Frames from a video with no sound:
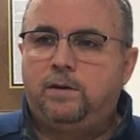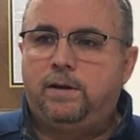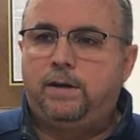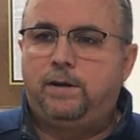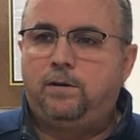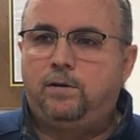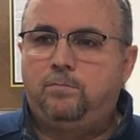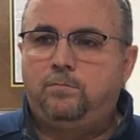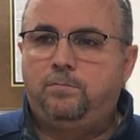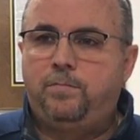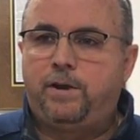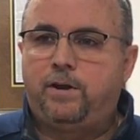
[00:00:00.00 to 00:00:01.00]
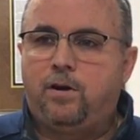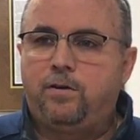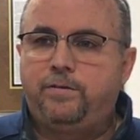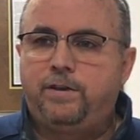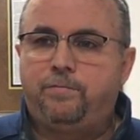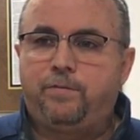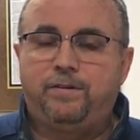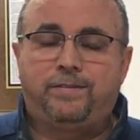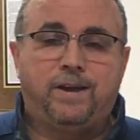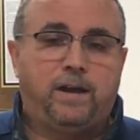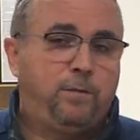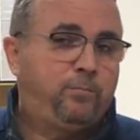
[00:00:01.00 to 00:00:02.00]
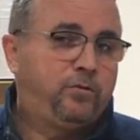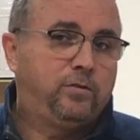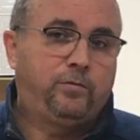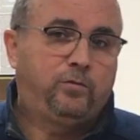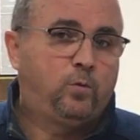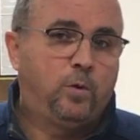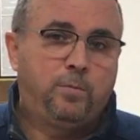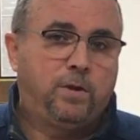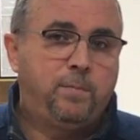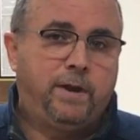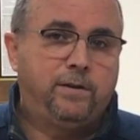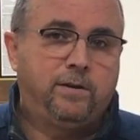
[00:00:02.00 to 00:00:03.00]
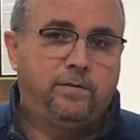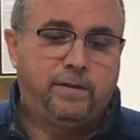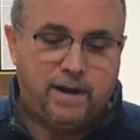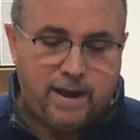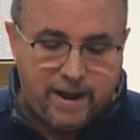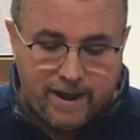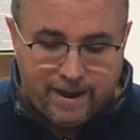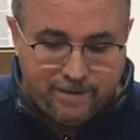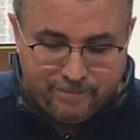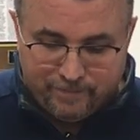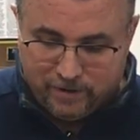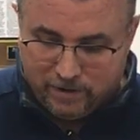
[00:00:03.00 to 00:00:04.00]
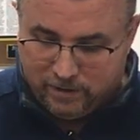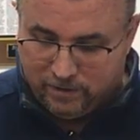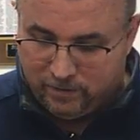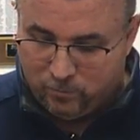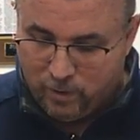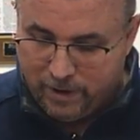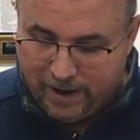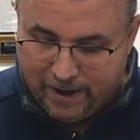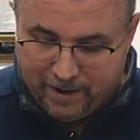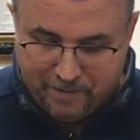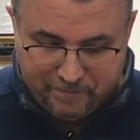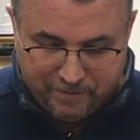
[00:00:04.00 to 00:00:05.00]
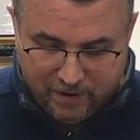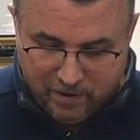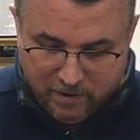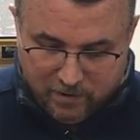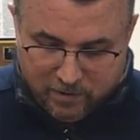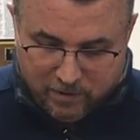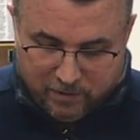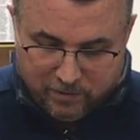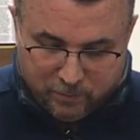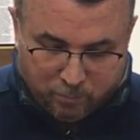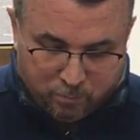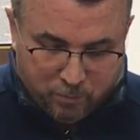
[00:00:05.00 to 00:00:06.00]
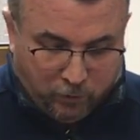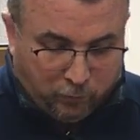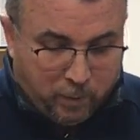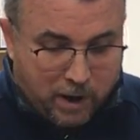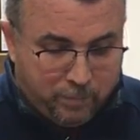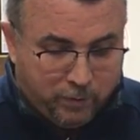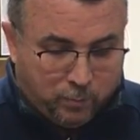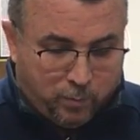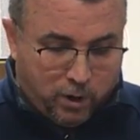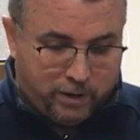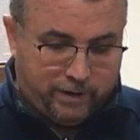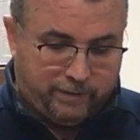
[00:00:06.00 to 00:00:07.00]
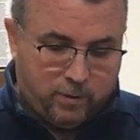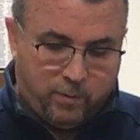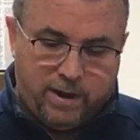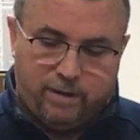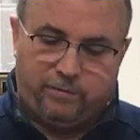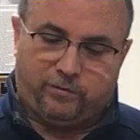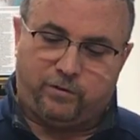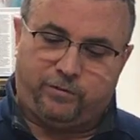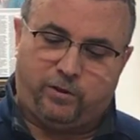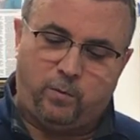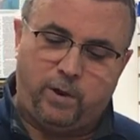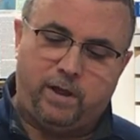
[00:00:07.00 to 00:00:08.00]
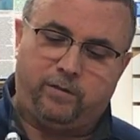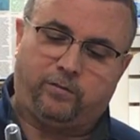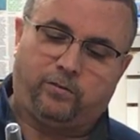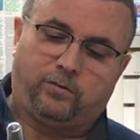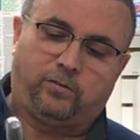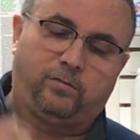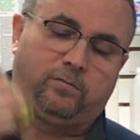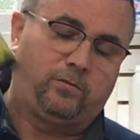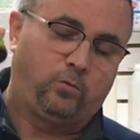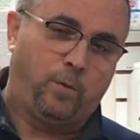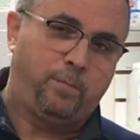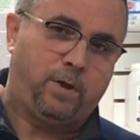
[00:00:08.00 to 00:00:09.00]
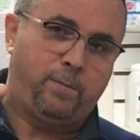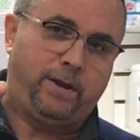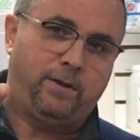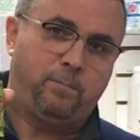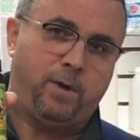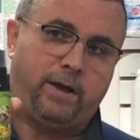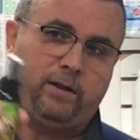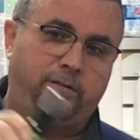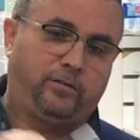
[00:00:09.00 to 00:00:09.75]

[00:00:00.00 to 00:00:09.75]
There are different types of Swarm Commander that I have. We have the most popular product that we have is our 2-ounce Swarm Commander bottle.